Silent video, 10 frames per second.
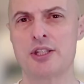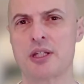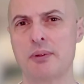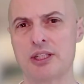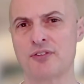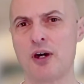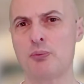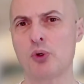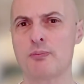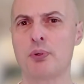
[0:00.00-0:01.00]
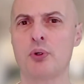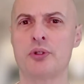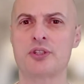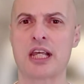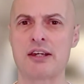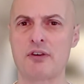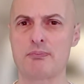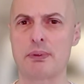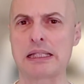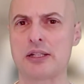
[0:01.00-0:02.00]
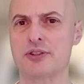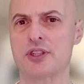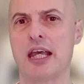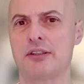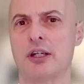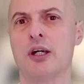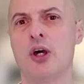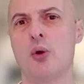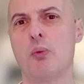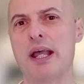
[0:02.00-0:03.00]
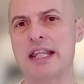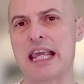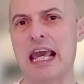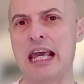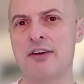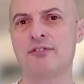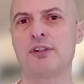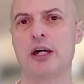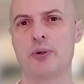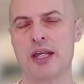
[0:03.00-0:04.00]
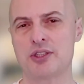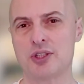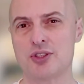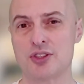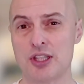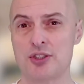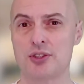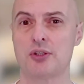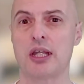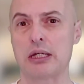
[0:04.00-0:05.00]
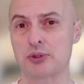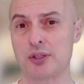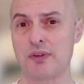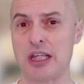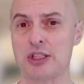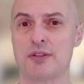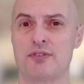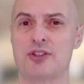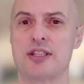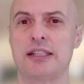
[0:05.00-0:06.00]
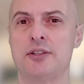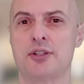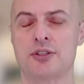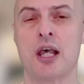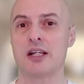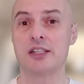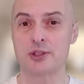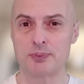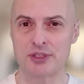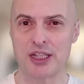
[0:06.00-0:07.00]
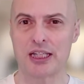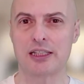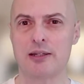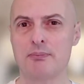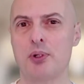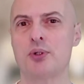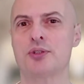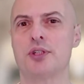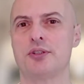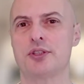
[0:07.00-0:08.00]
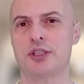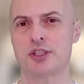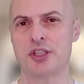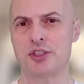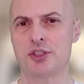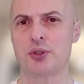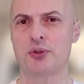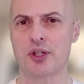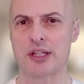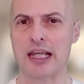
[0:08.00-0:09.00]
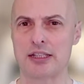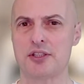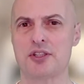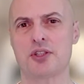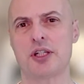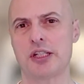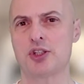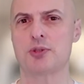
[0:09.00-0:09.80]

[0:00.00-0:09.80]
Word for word: So it's far more important to have a balanced header where the airflow is consistent out of each of the cylinders. And it's particularly important to just ensure sure that the header design is